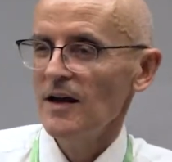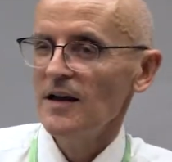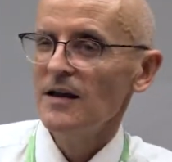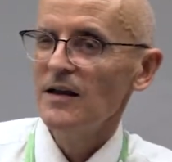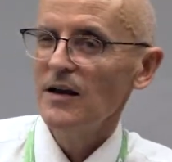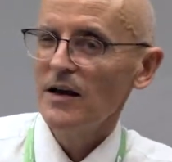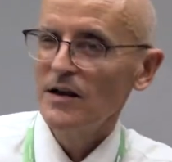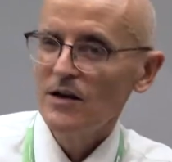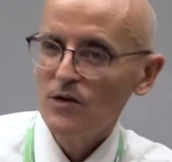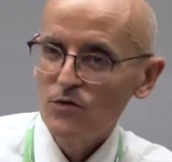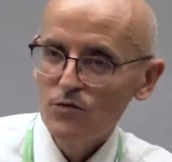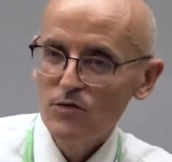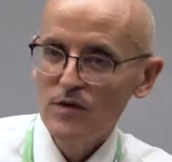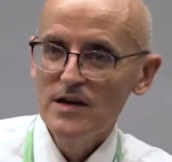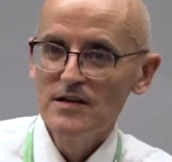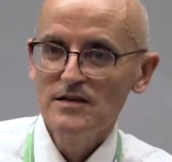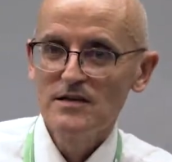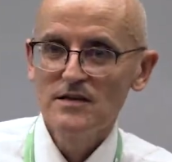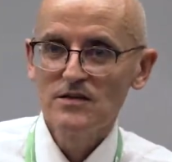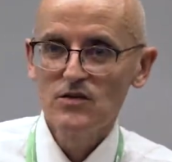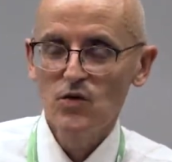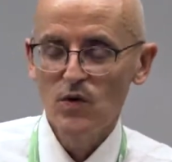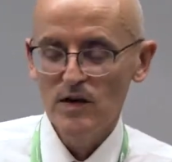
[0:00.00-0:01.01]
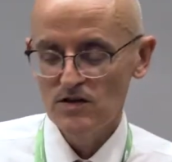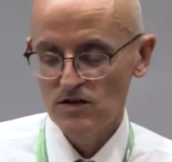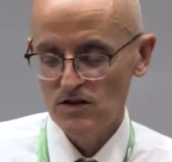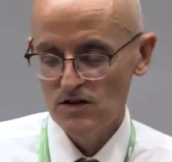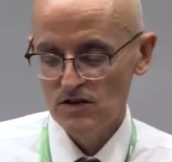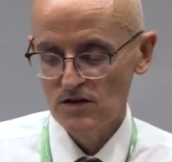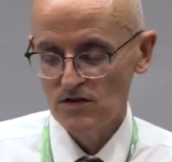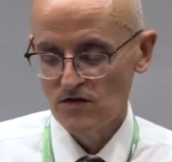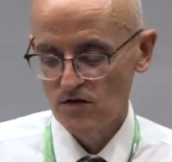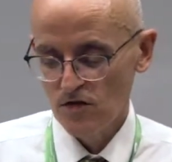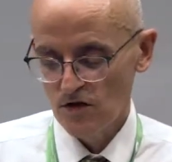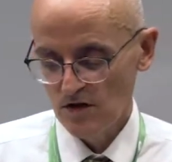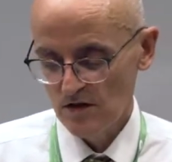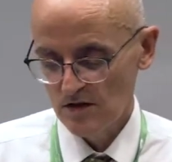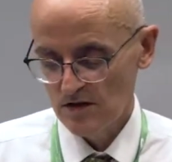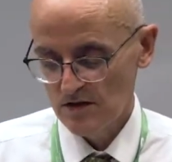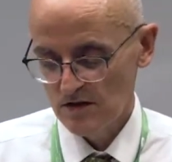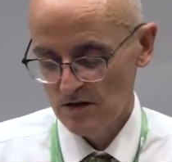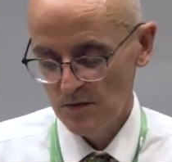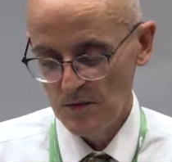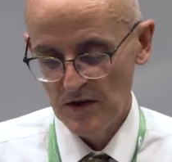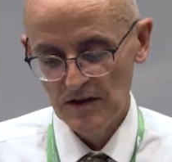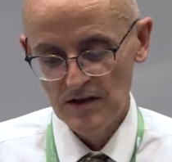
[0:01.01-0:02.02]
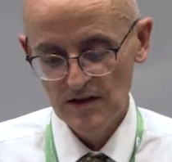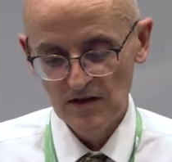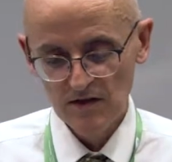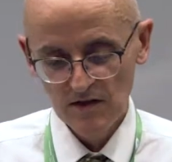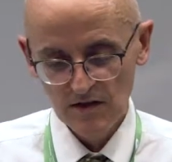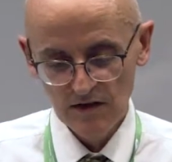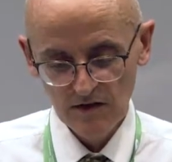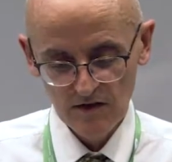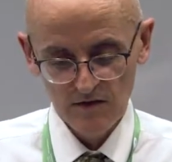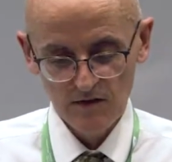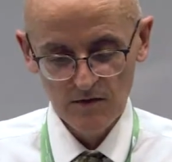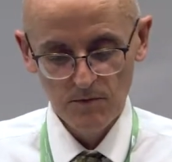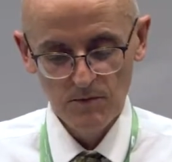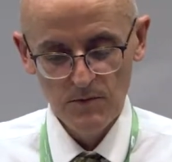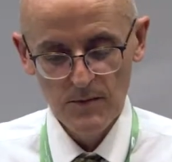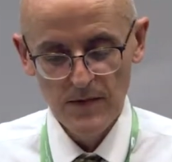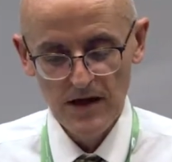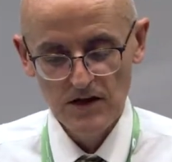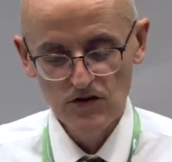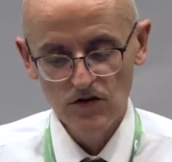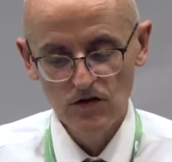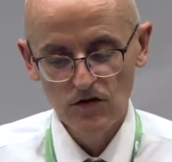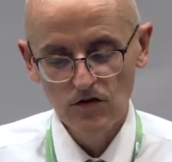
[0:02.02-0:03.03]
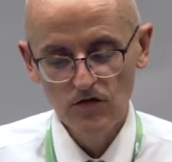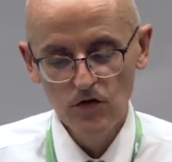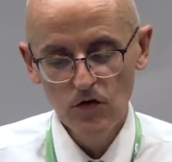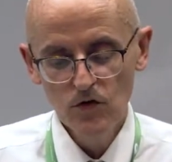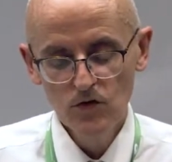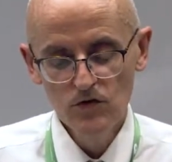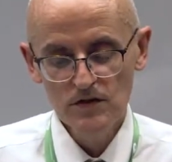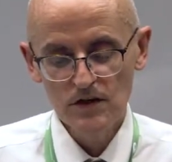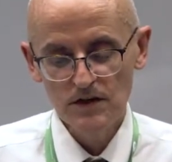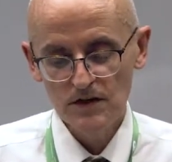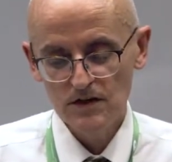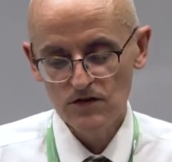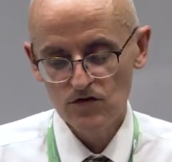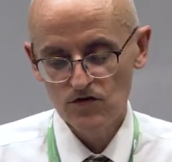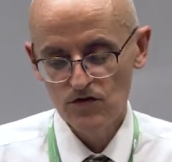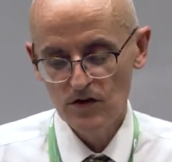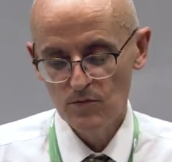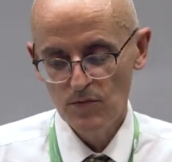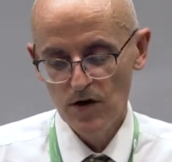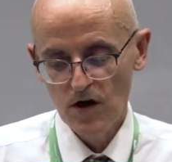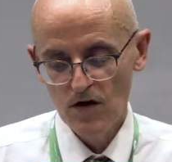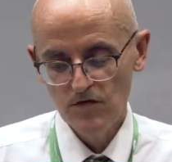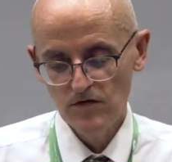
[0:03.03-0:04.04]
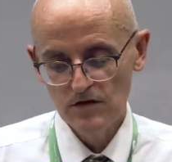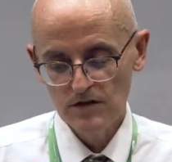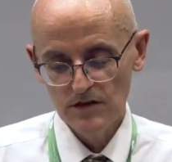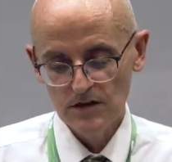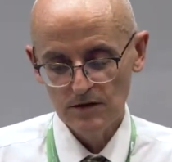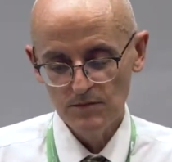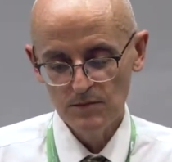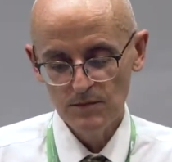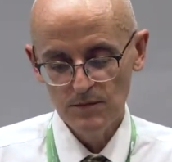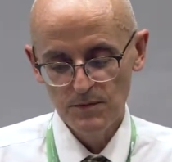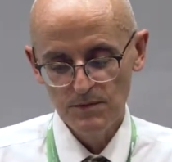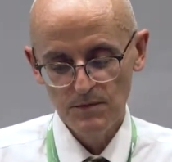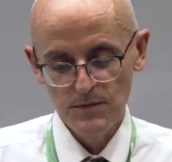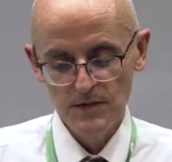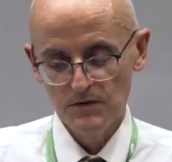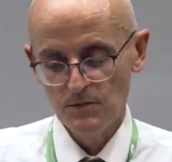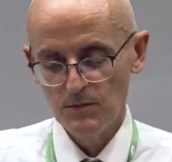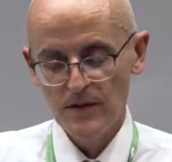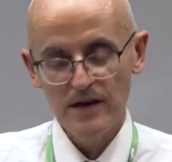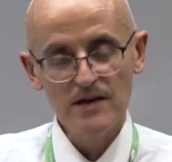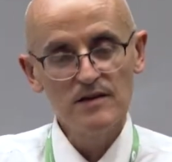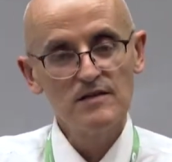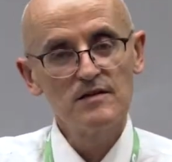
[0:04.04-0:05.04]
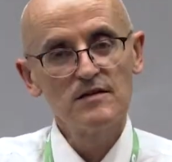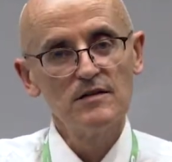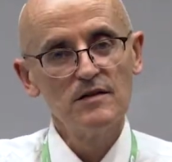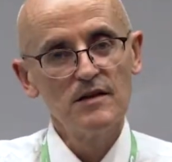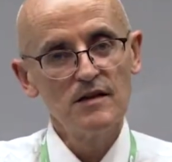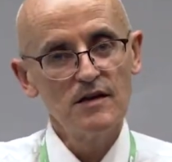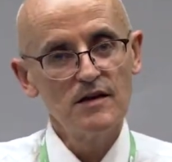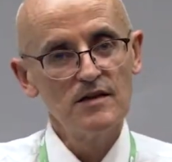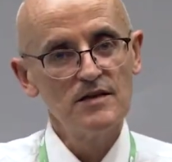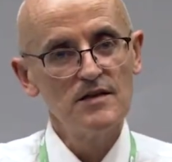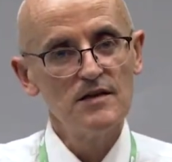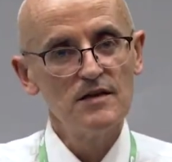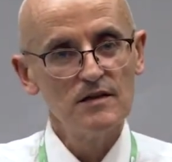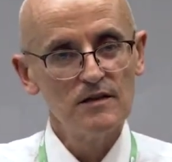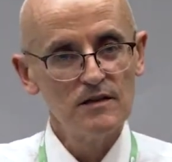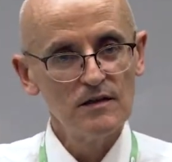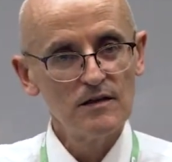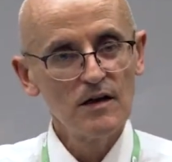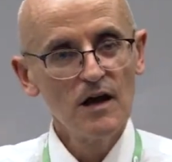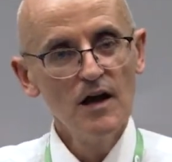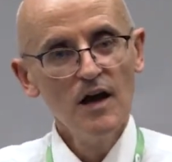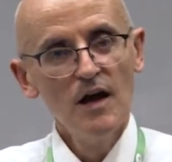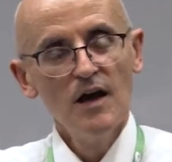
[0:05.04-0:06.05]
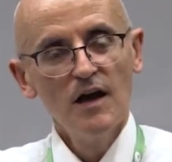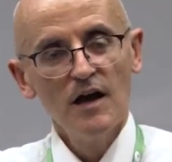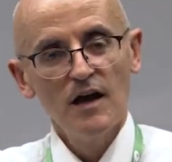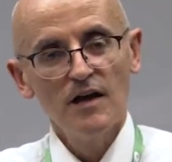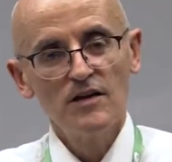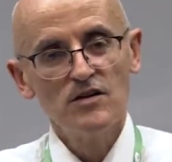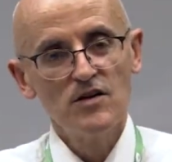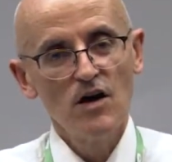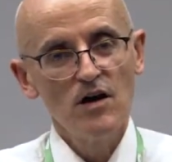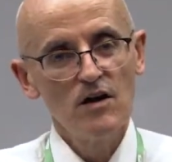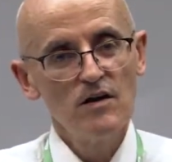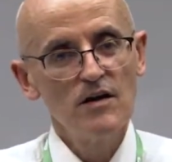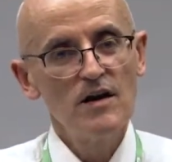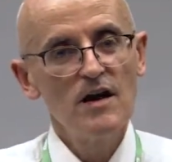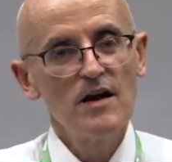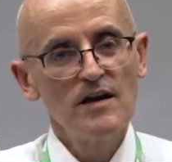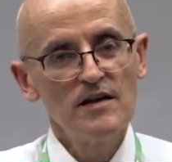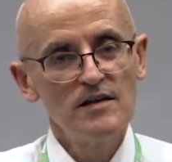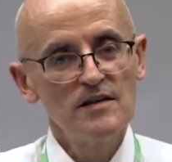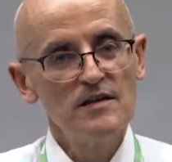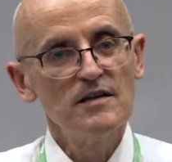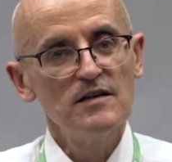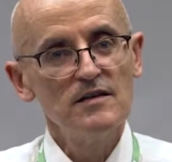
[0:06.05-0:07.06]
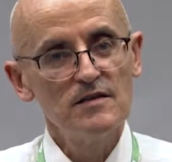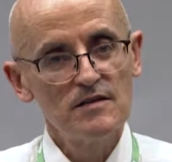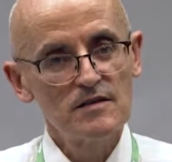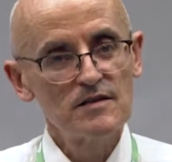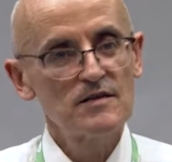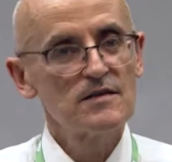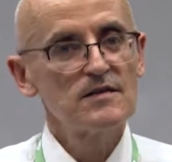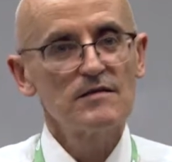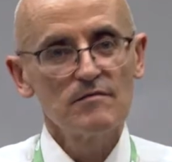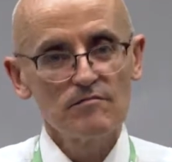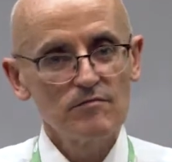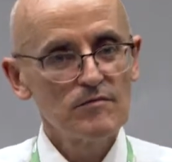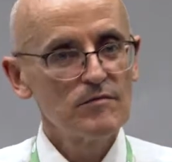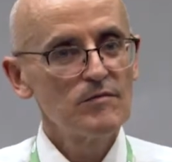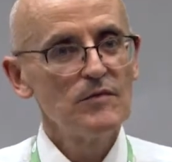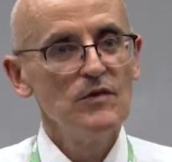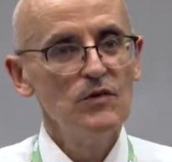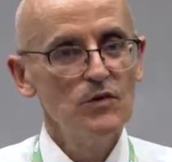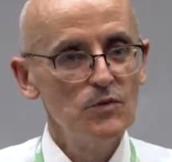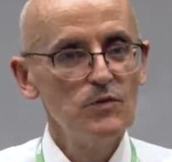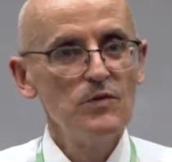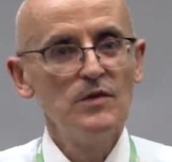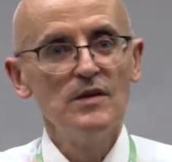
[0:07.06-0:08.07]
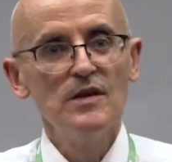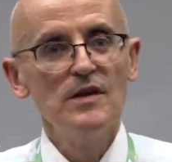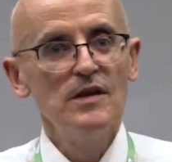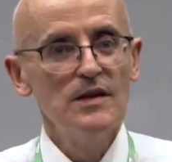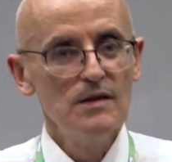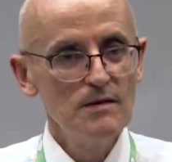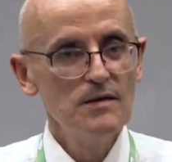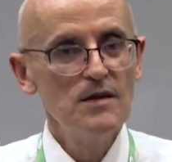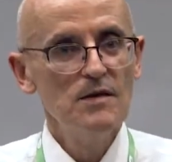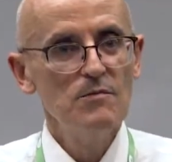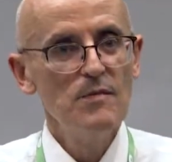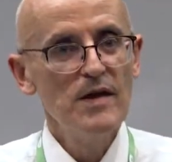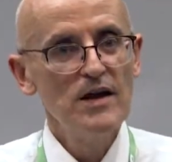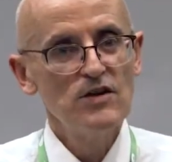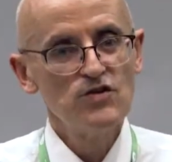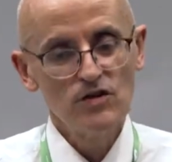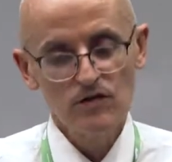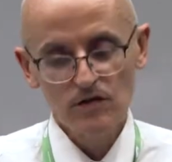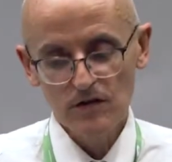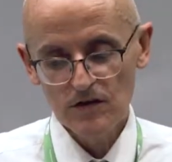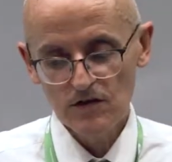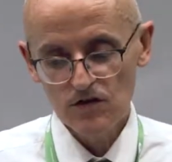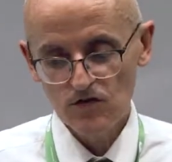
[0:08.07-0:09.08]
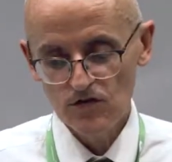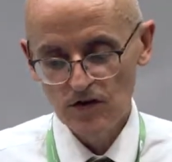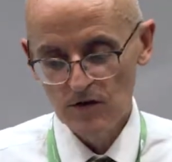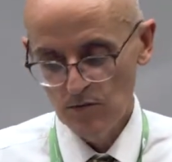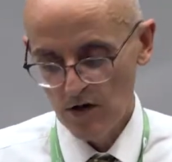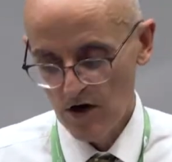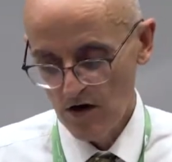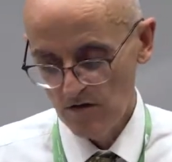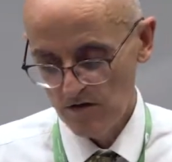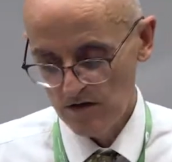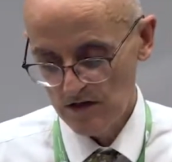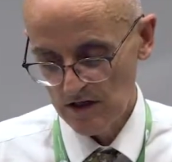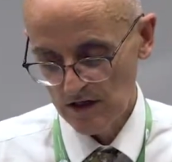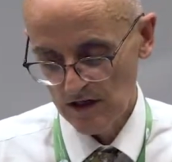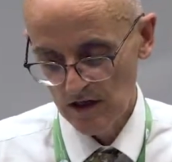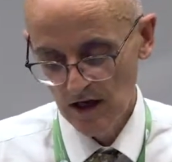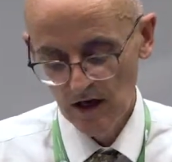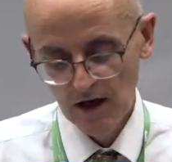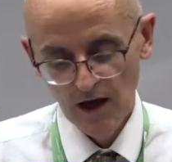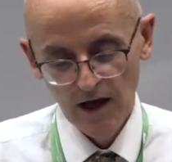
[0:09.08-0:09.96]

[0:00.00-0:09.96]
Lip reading: Like, it raises questions for us. I mean, this measure of who's in extreme poverty is based on the idea that $1.90 is the measure of extreme poverty.